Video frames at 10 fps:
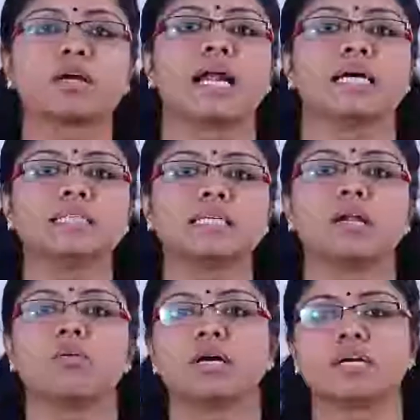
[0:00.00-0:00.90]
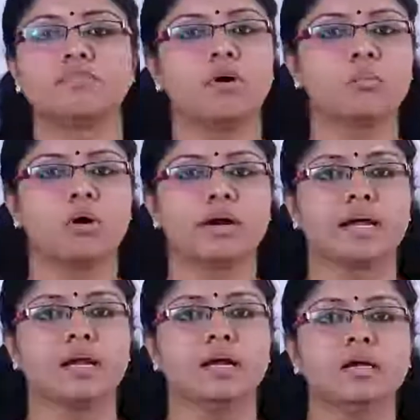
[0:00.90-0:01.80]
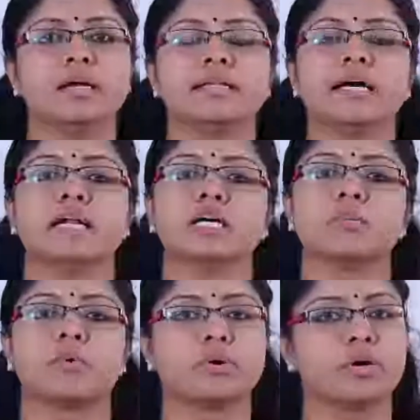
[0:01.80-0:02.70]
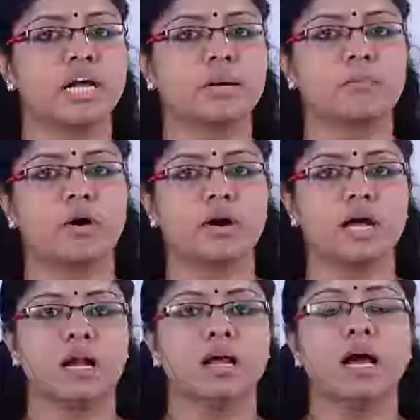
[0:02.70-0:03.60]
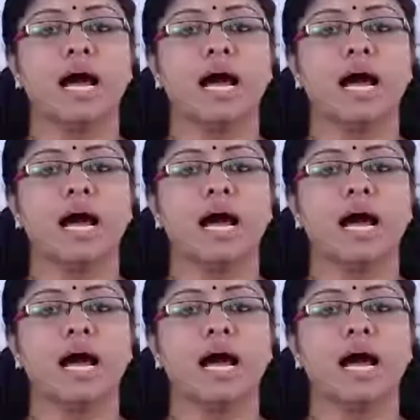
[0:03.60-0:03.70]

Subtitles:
classical waterfall model, then the prototype model,